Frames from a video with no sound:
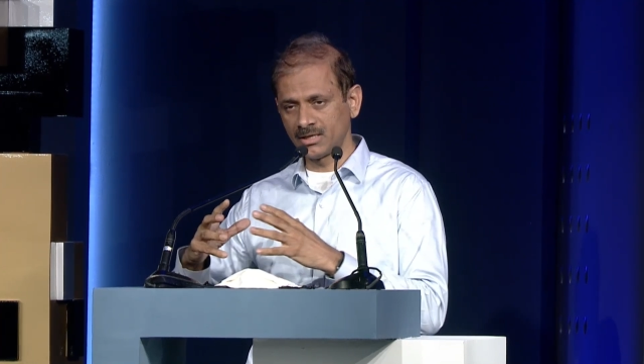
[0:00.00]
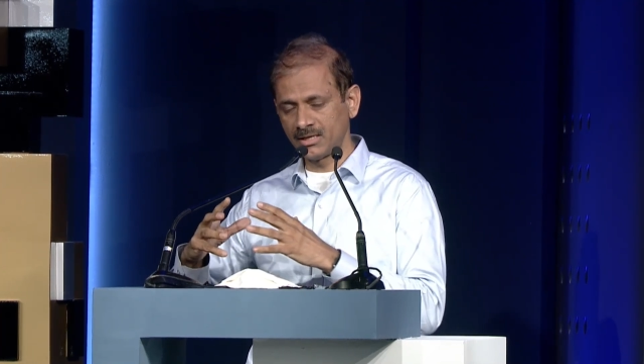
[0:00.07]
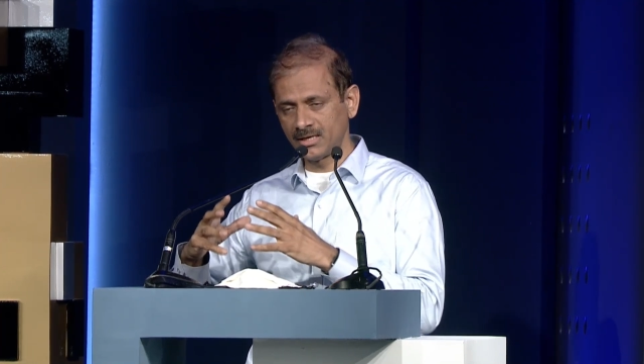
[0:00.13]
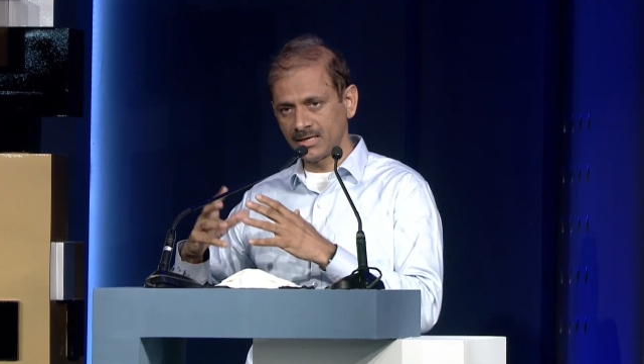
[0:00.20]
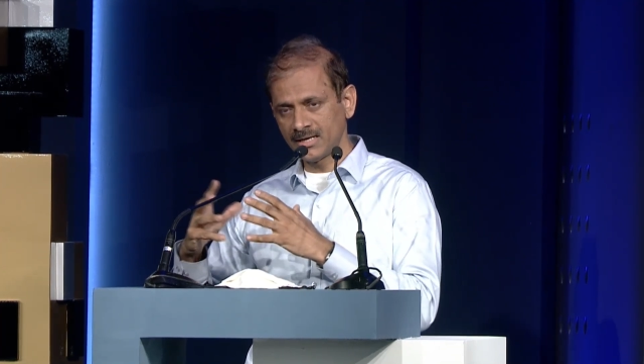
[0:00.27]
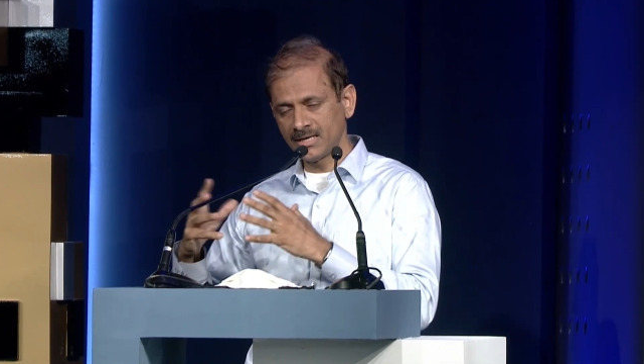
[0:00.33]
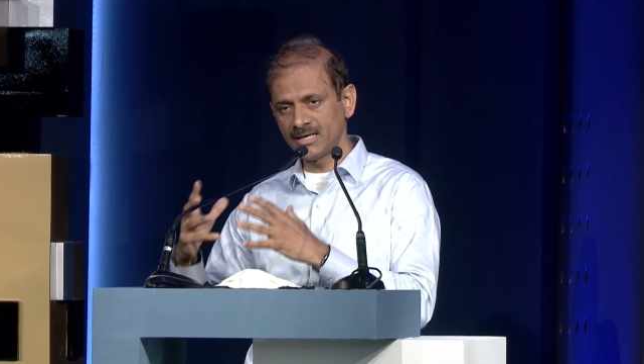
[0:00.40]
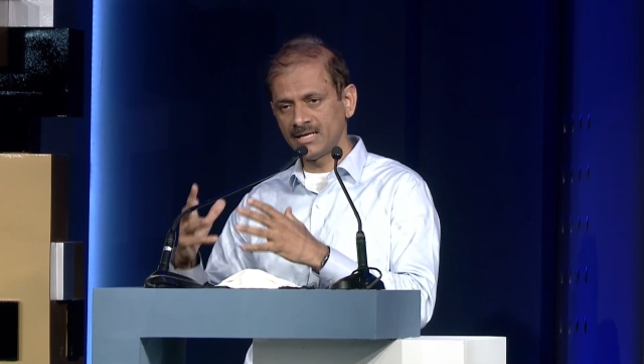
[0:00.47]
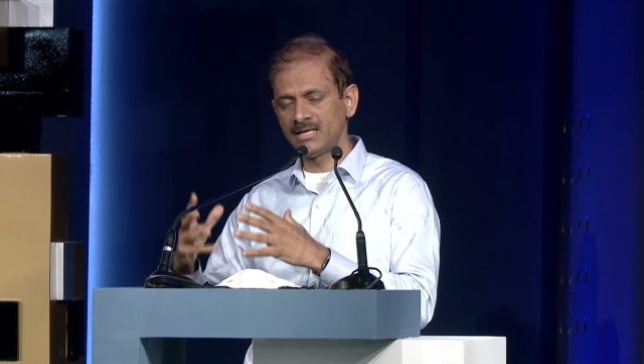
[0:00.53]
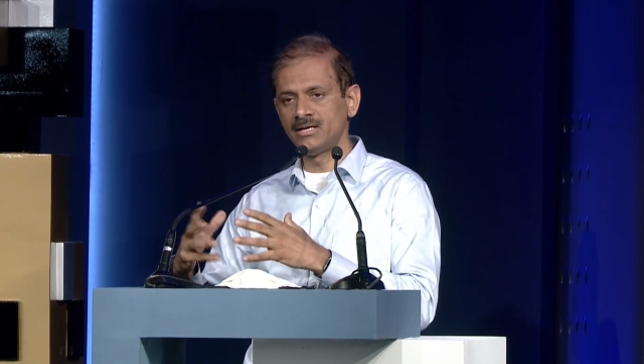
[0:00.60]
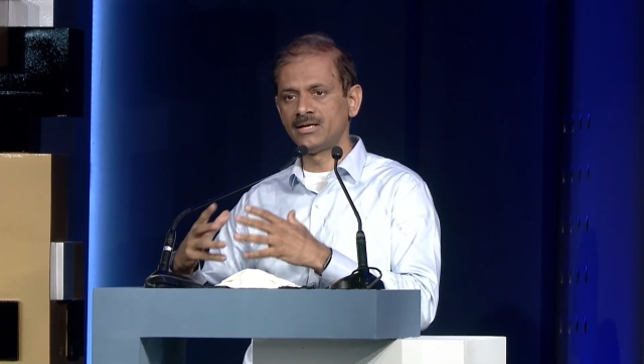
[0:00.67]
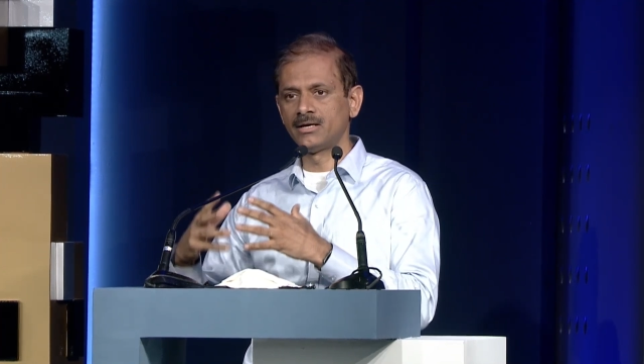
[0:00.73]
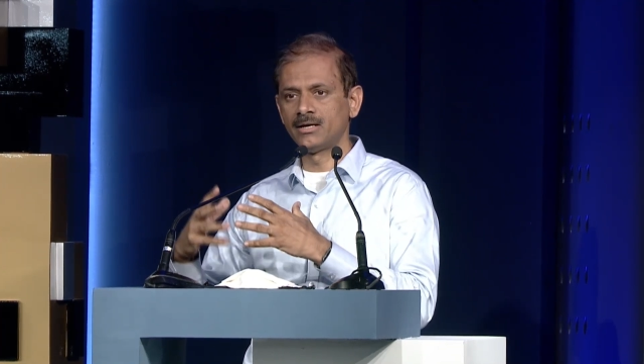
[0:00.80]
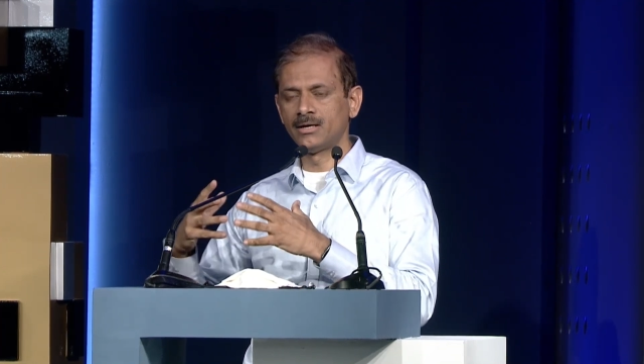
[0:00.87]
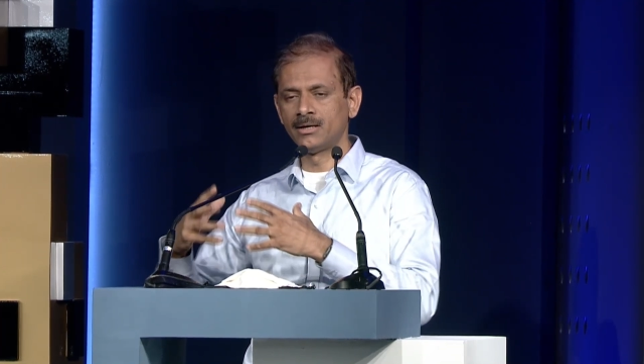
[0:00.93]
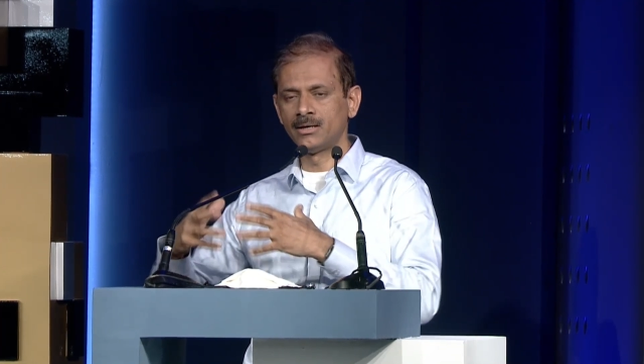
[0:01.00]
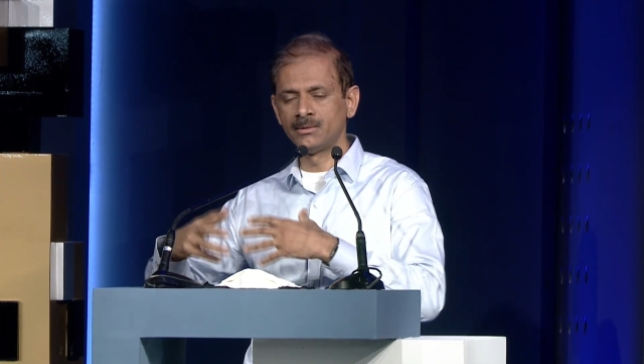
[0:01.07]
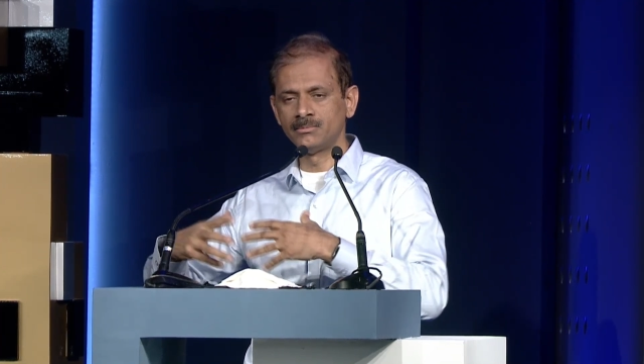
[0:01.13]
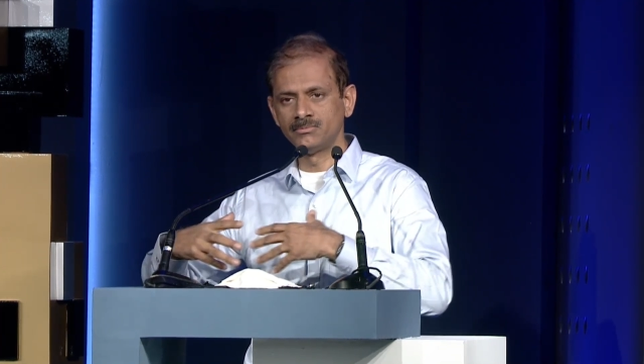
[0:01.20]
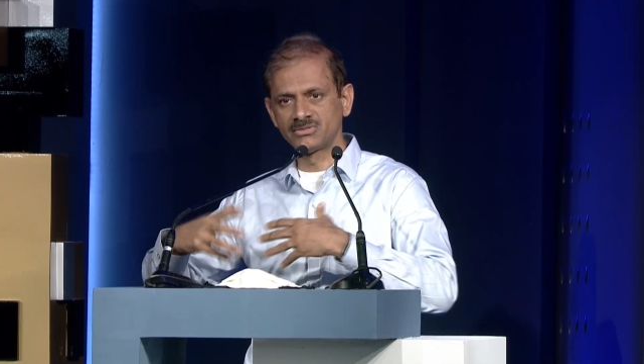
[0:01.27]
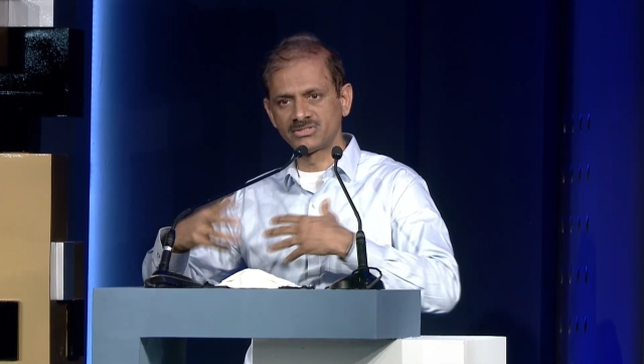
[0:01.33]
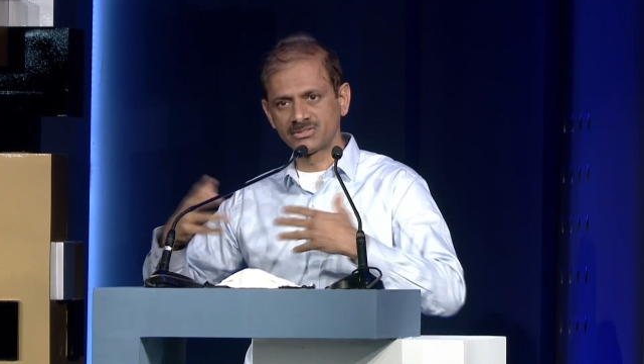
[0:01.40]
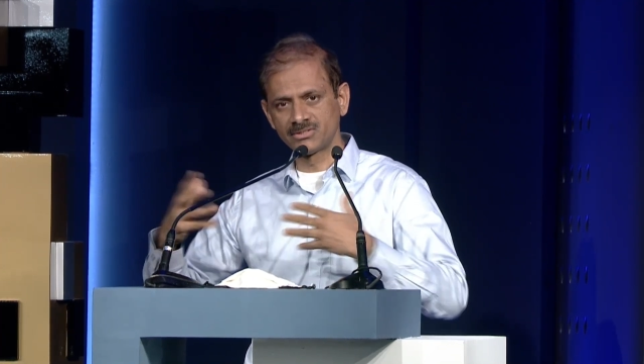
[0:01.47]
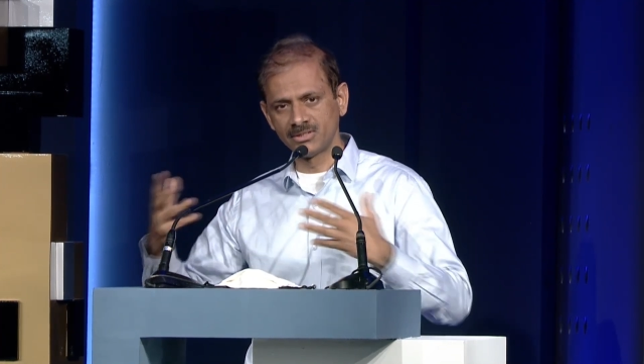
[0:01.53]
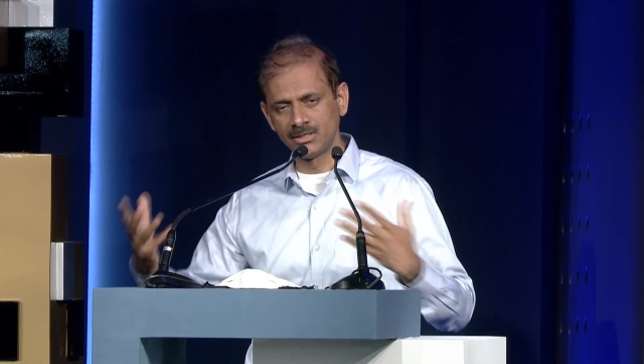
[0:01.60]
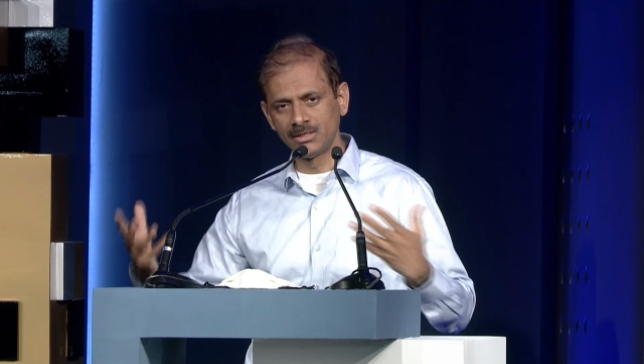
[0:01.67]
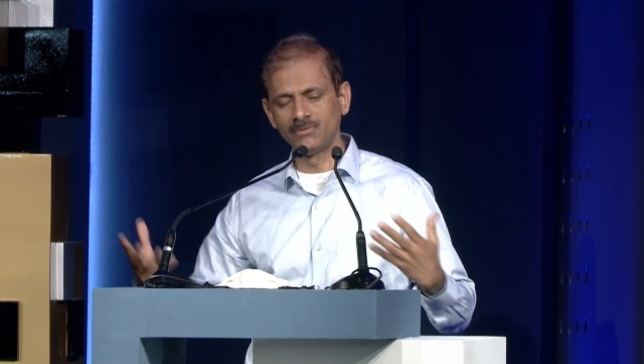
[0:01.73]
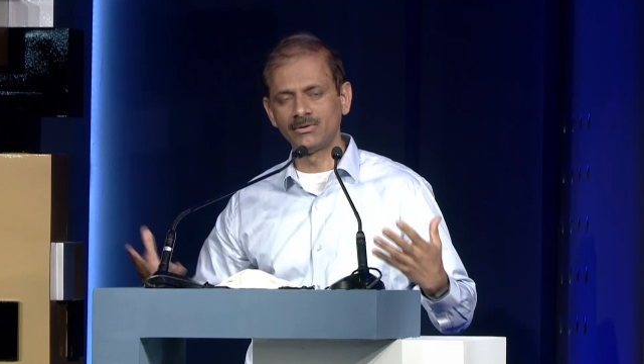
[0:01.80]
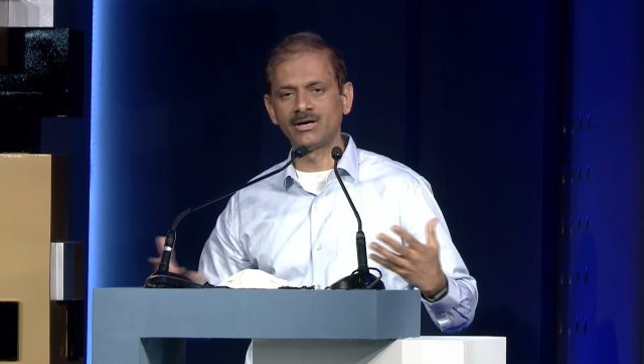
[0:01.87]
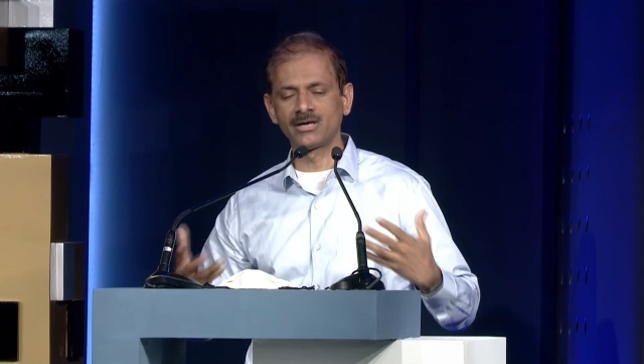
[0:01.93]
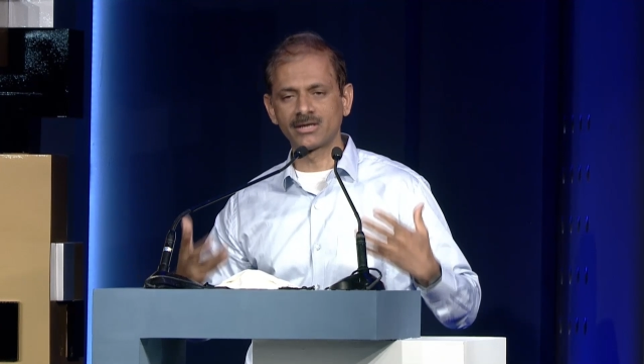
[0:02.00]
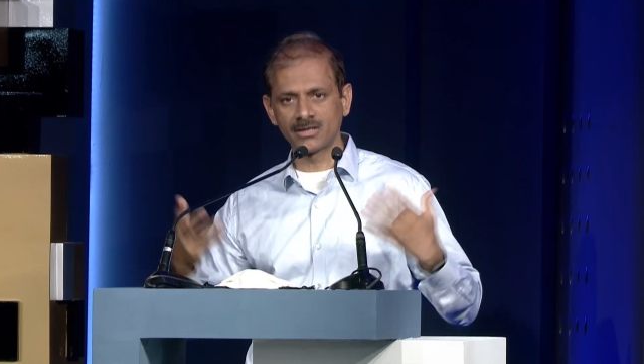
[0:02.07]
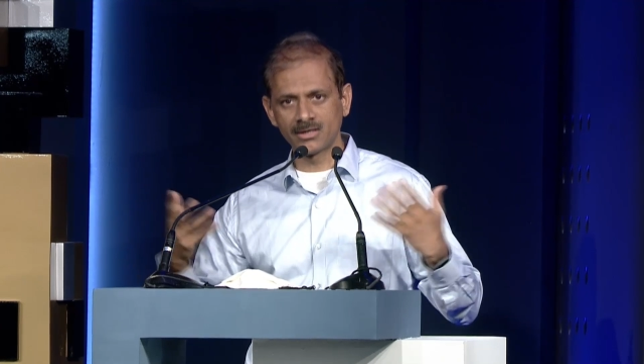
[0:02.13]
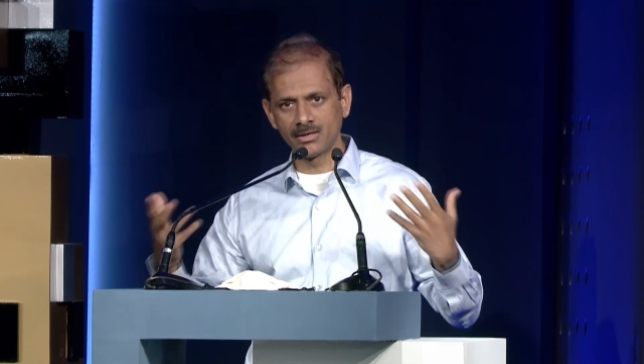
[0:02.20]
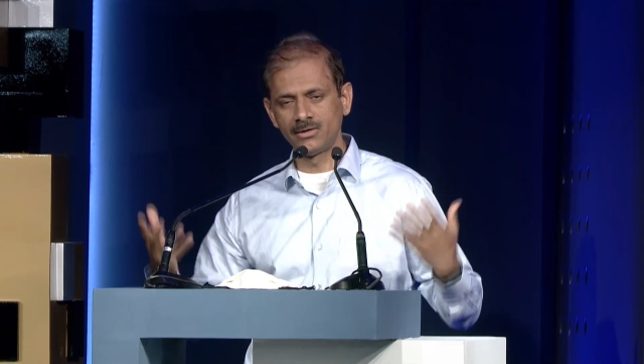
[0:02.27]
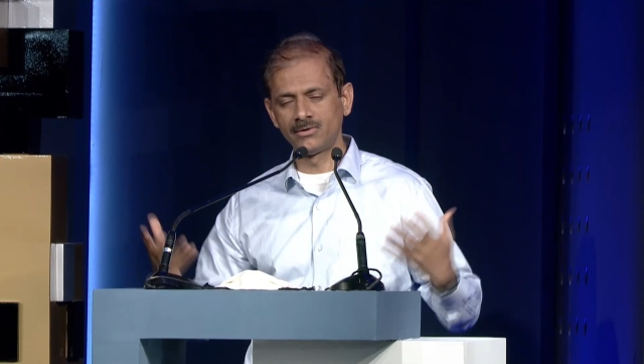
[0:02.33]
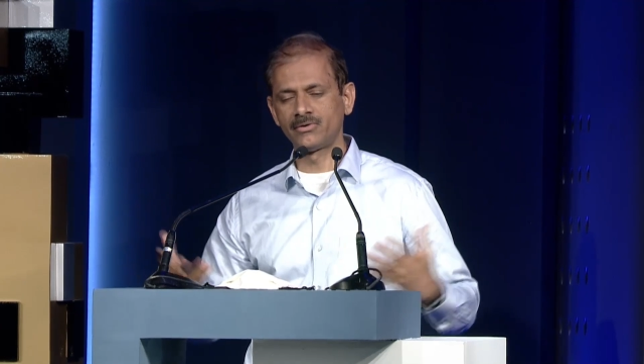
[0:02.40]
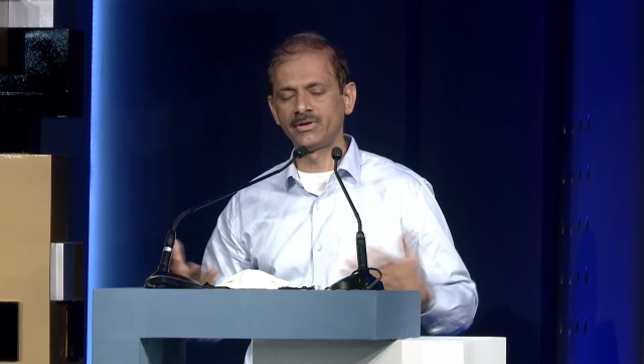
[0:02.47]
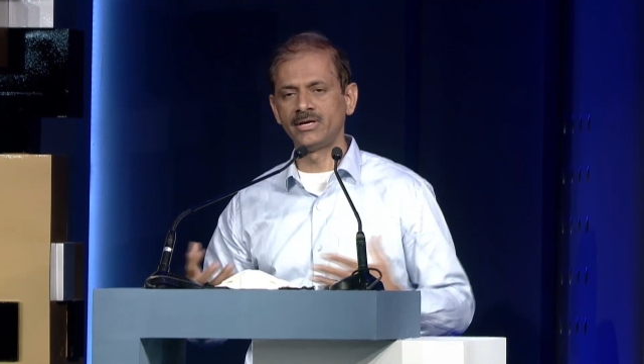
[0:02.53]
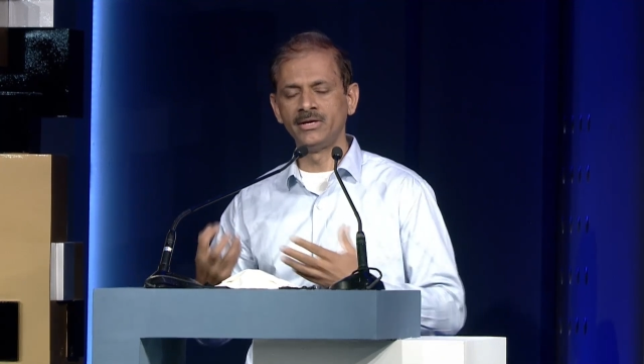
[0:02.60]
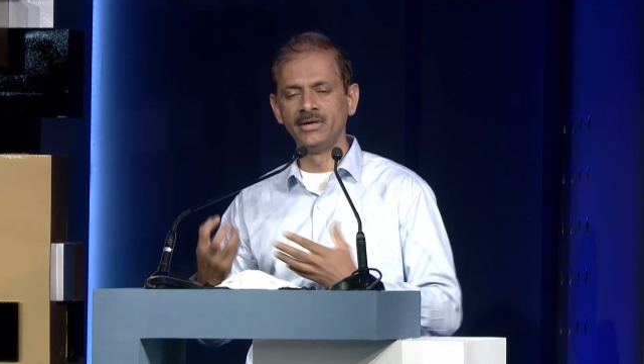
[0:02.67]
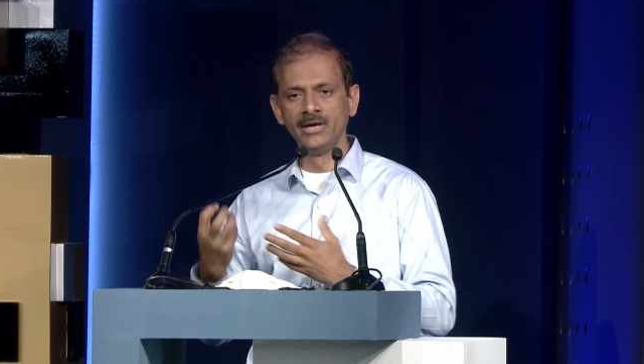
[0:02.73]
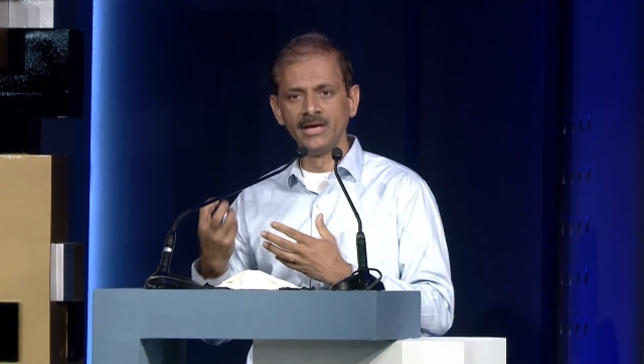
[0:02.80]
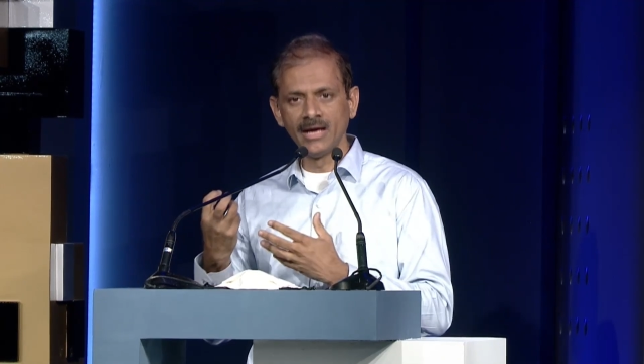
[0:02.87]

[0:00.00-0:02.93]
can serve our country